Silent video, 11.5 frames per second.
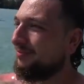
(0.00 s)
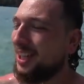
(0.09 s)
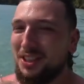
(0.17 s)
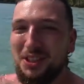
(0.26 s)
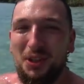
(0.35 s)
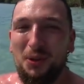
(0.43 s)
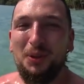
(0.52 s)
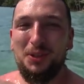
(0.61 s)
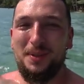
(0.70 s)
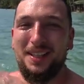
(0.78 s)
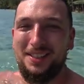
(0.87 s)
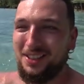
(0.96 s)
Nice and cool
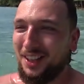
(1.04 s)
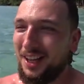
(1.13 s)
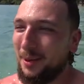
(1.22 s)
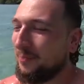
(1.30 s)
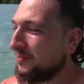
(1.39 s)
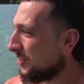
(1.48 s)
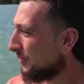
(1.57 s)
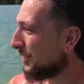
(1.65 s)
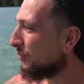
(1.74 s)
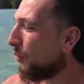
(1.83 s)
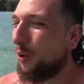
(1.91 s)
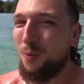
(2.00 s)
as well, it's not like
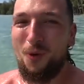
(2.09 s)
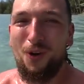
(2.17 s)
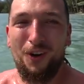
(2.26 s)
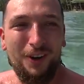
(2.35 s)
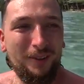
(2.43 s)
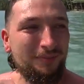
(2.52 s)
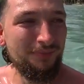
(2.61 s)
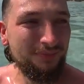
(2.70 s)
really warm water.